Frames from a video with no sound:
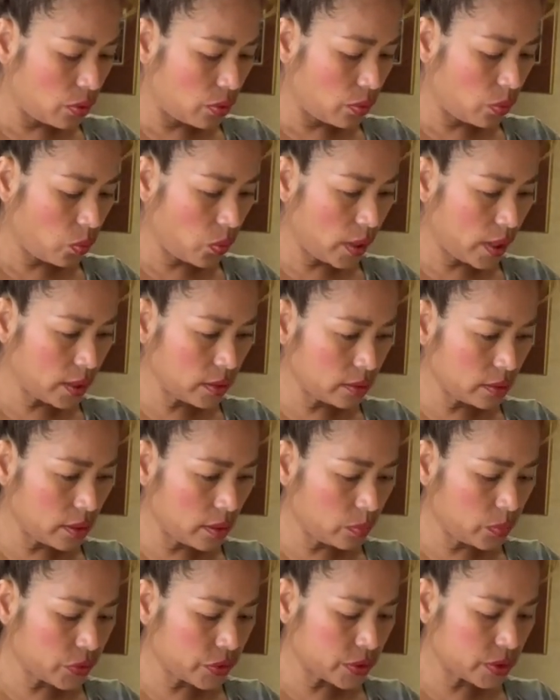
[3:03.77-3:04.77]
1
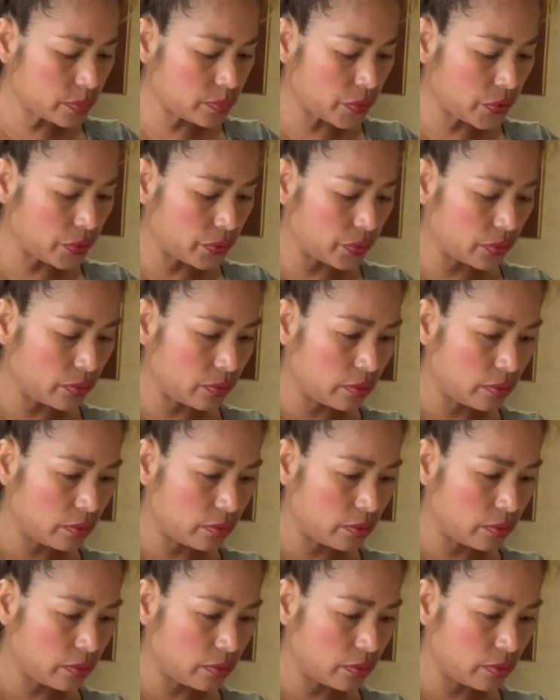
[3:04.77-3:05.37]
tablespoon.